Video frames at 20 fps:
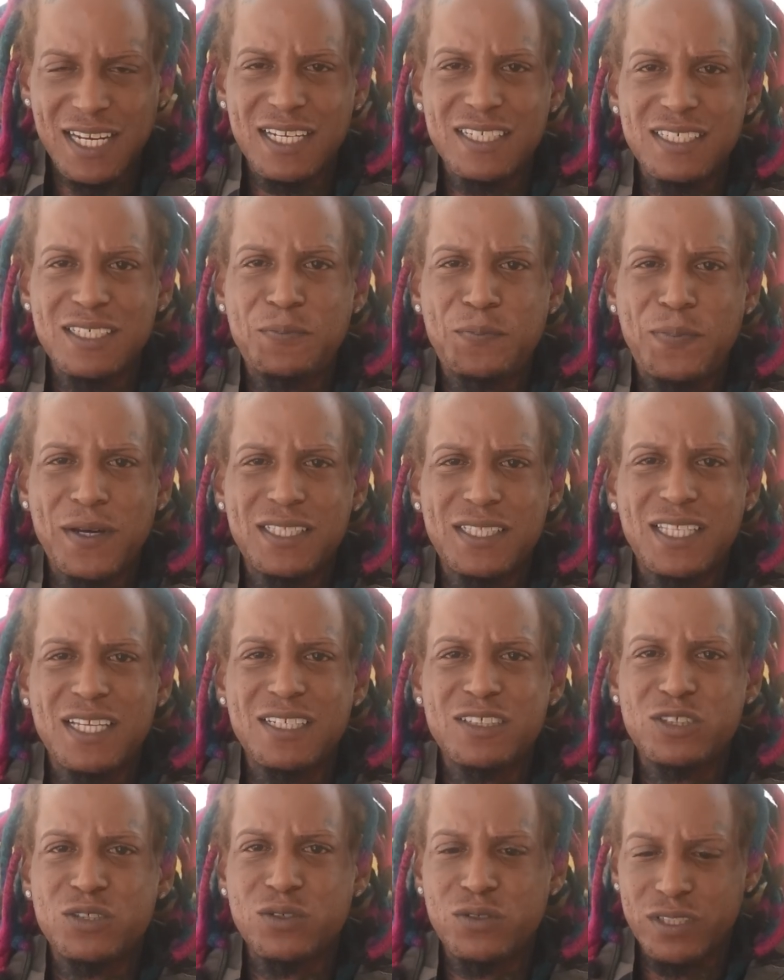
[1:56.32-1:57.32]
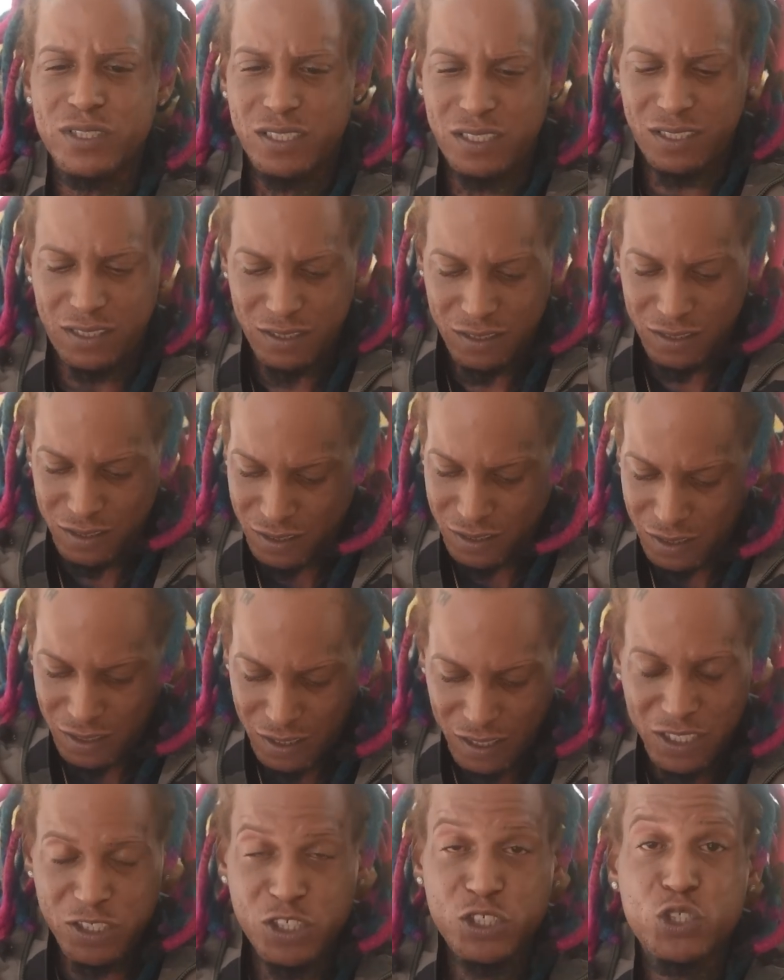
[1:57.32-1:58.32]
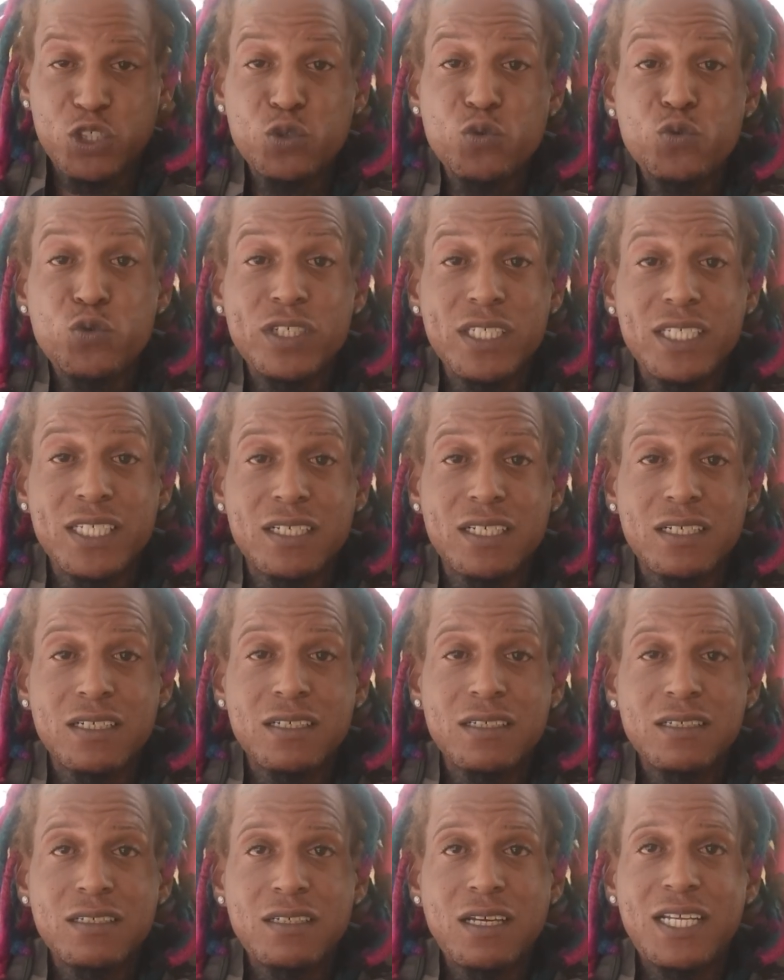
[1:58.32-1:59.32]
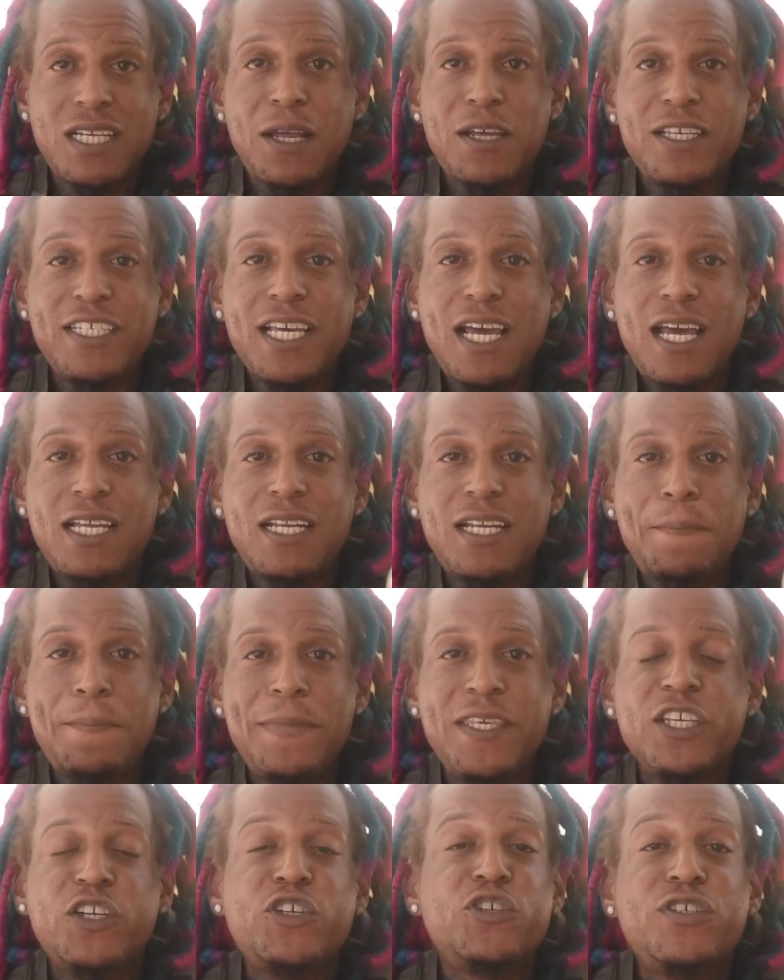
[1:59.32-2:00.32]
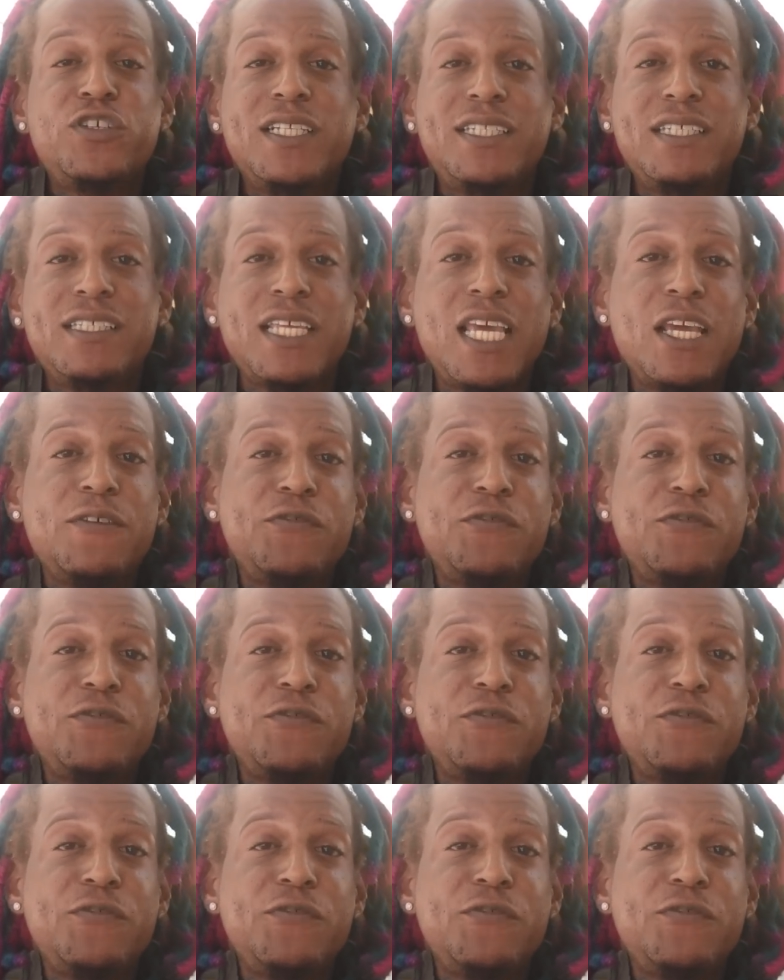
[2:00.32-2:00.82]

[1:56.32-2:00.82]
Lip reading: and the pattern just unique. And me create it